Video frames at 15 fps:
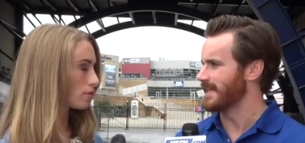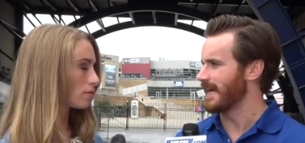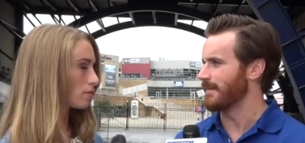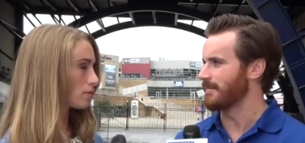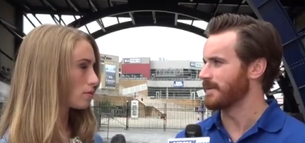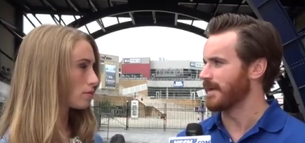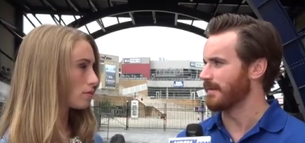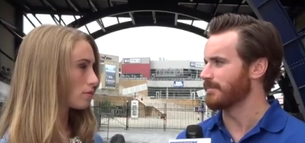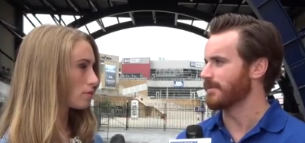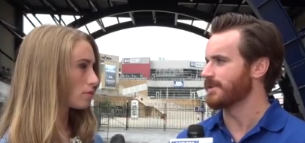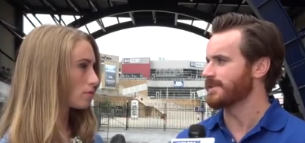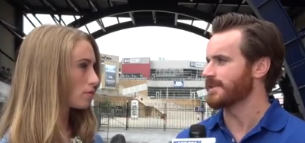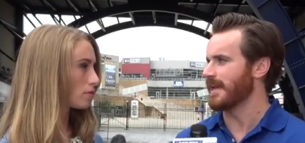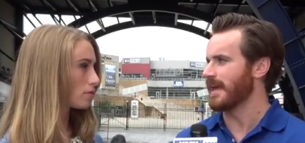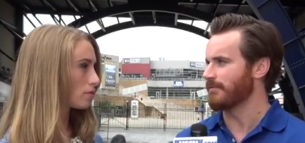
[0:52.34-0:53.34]
Speaker 1: type
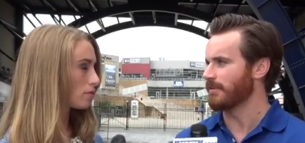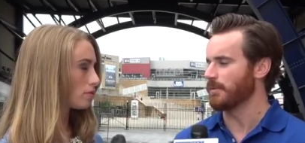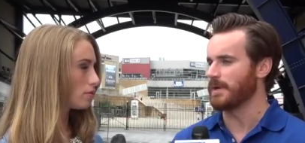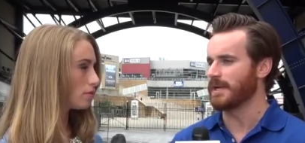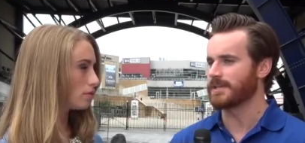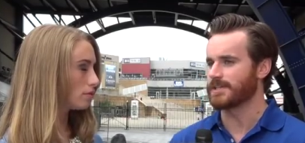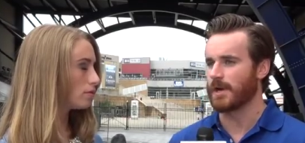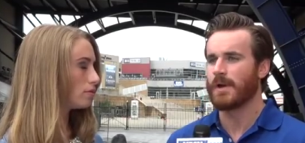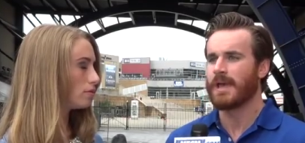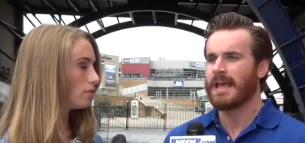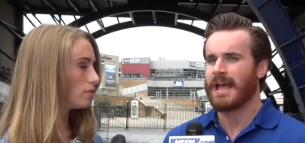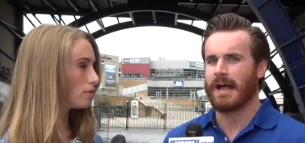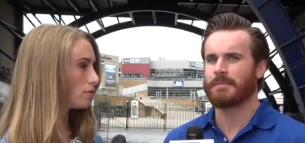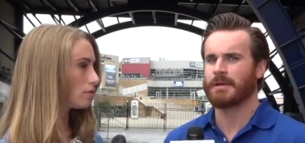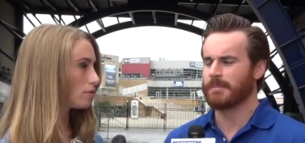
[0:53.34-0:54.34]
numbers every week. So
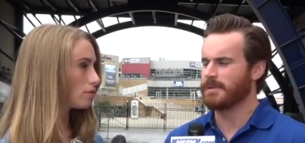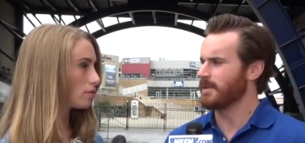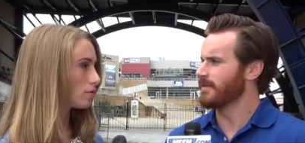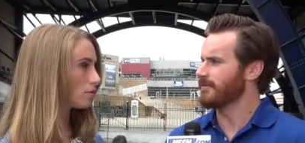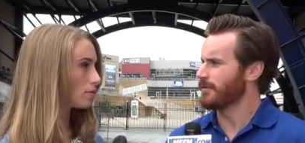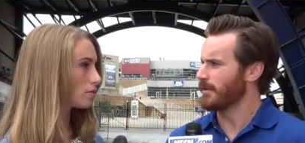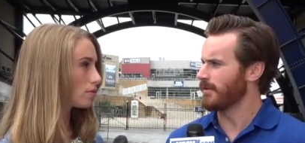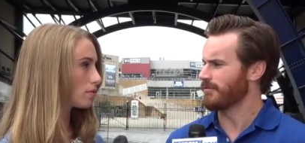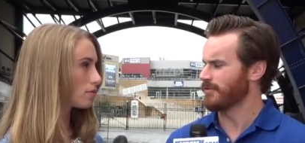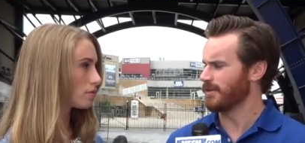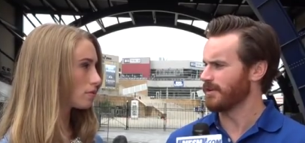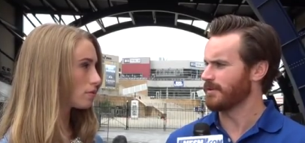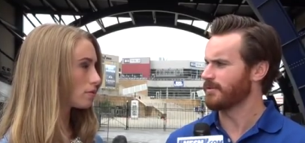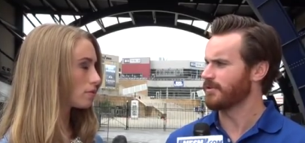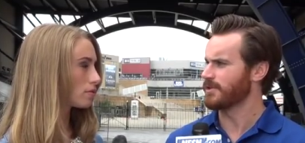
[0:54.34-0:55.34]
I'm going to be looking forward
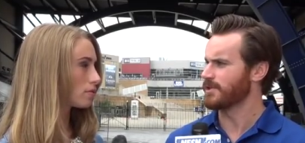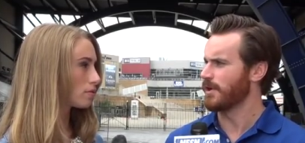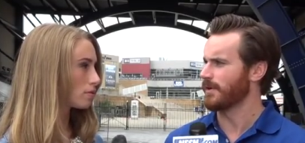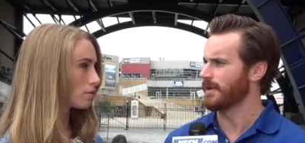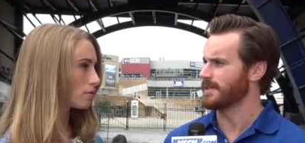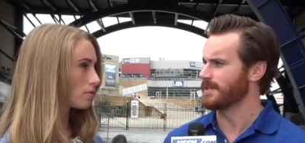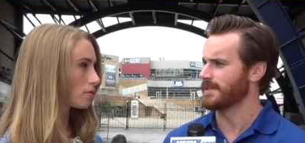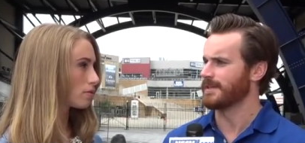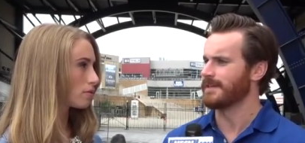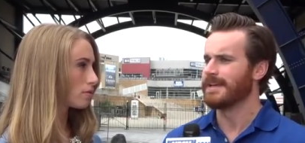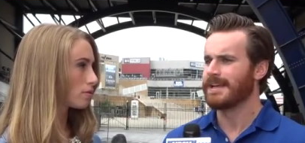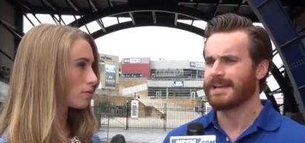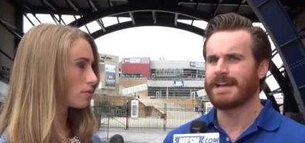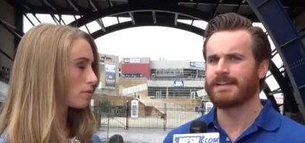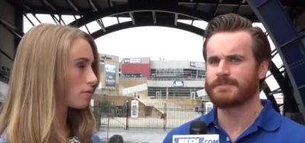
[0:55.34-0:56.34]
for Chris Hogan to
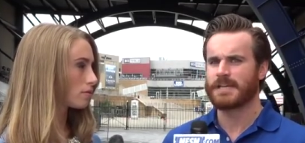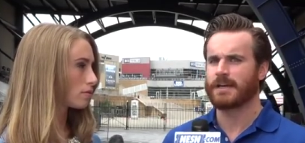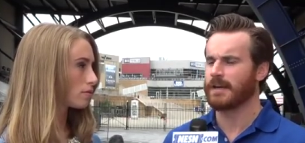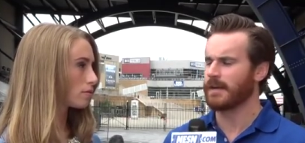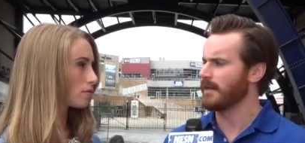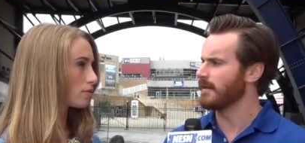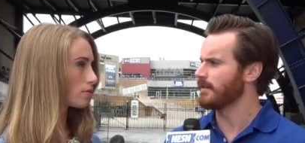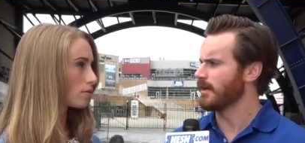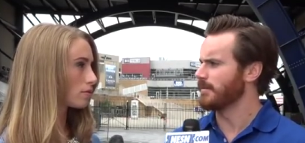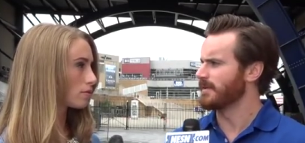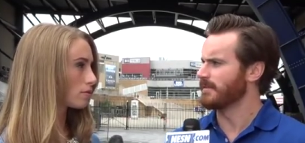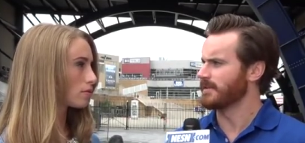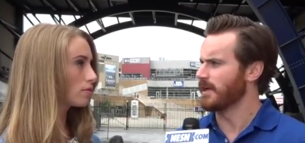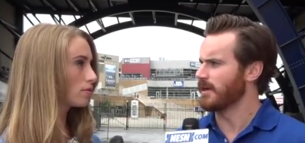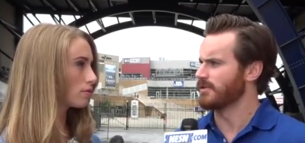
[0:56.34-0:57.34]
kind of take on a little bit
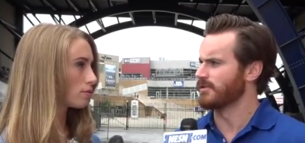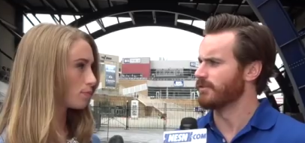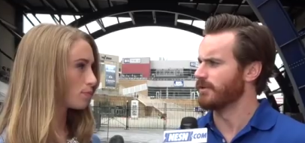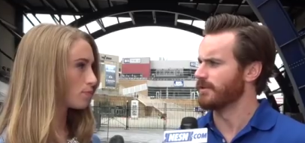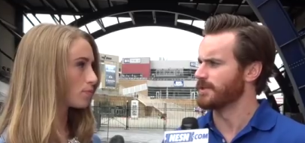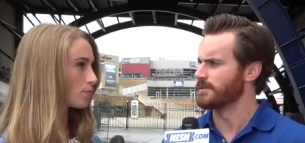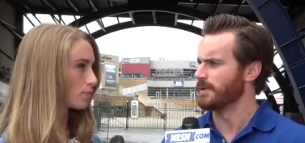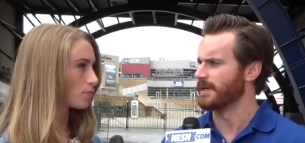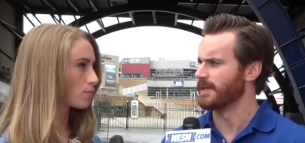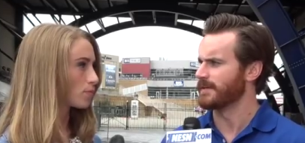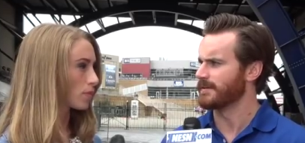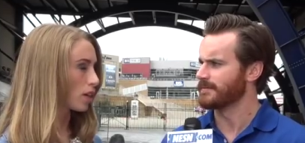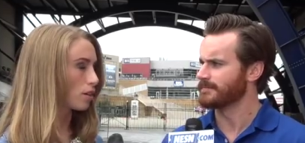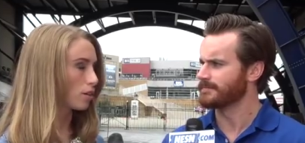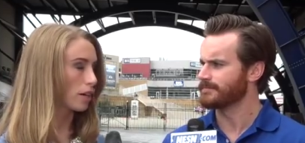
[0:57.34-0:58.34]
of a larger role this week.
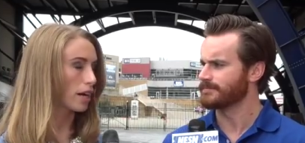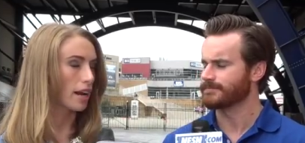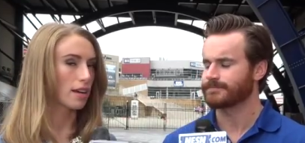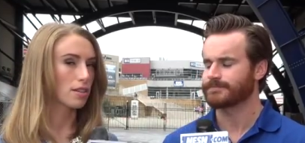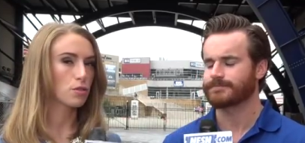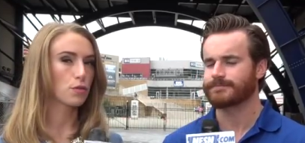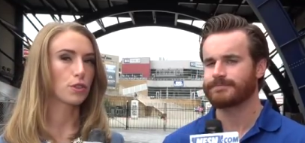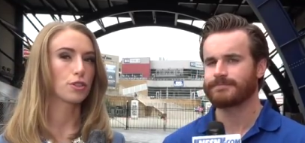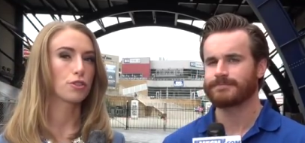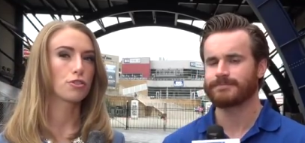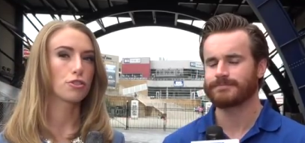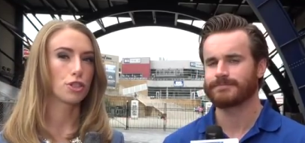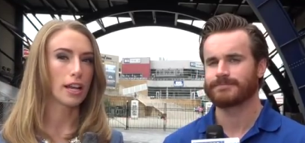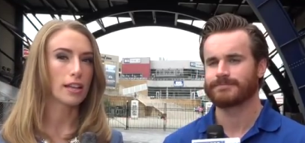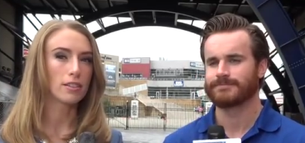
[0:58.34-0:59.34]
Speaker 2: All right. As for
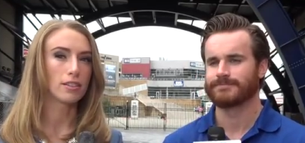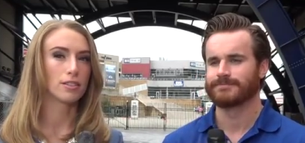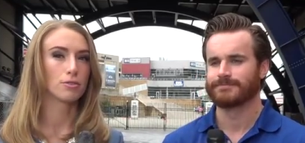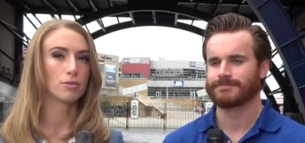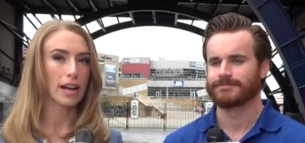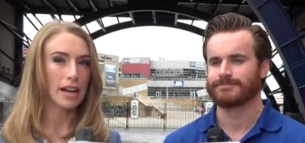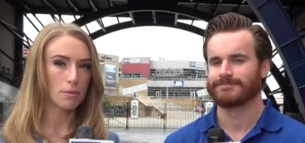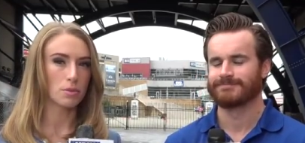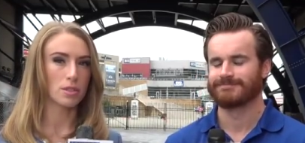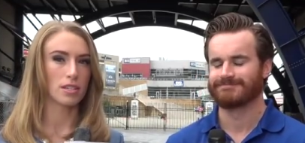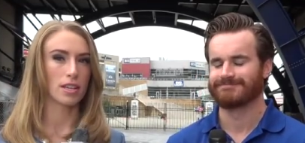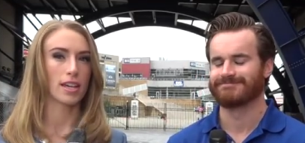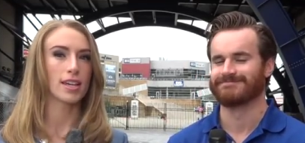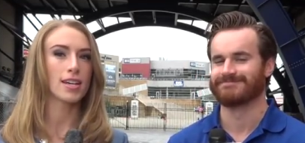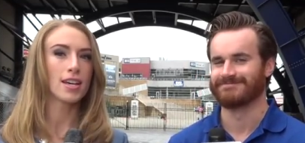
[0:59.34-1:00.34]
Jalen
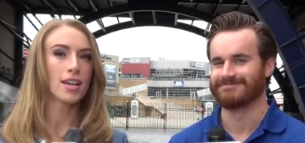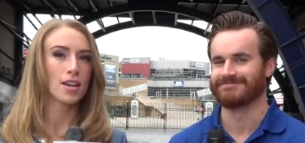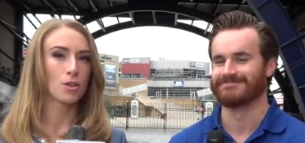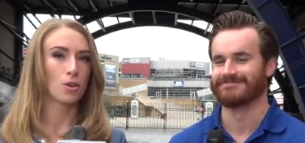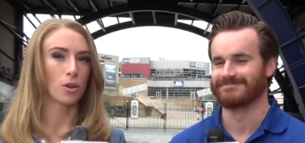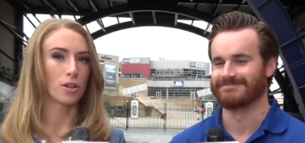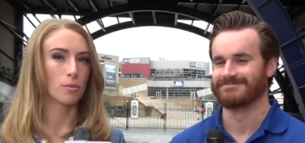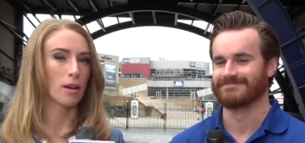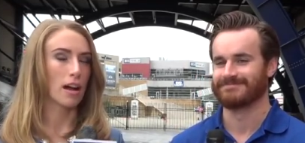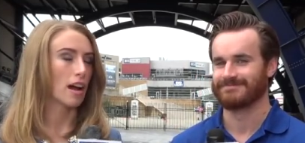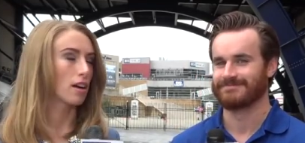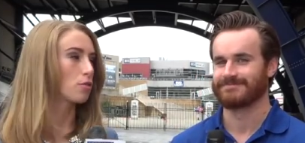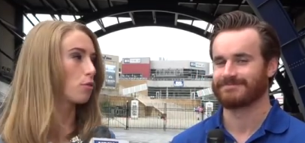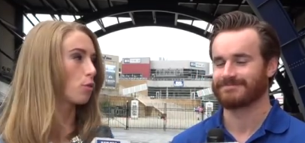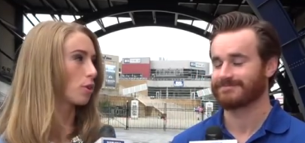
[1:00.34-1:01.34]
Ramsey, cornerback
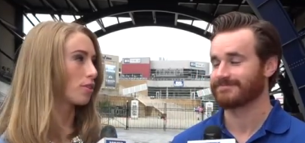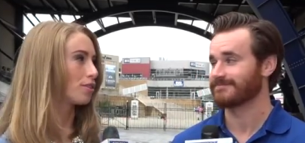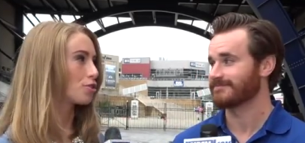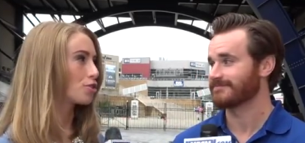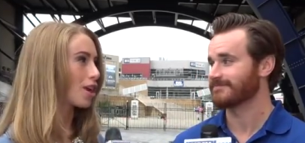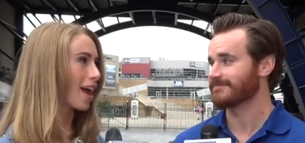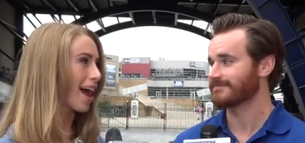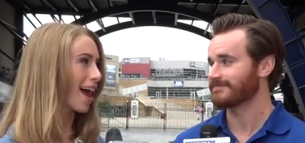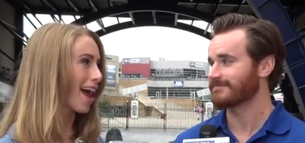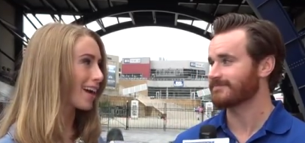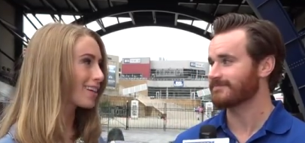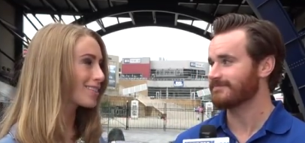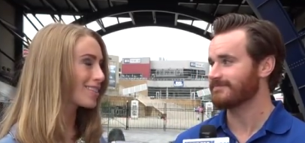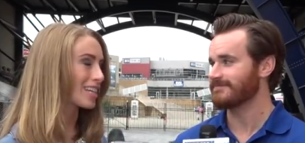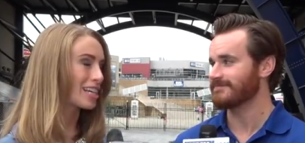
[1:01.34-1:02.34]
for the
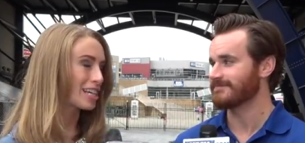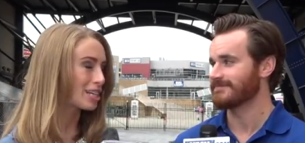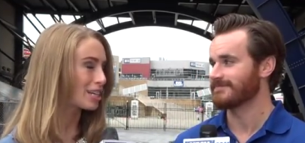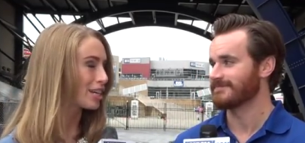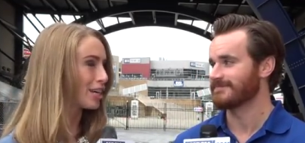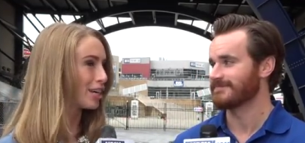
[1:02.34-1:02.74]
Jags, he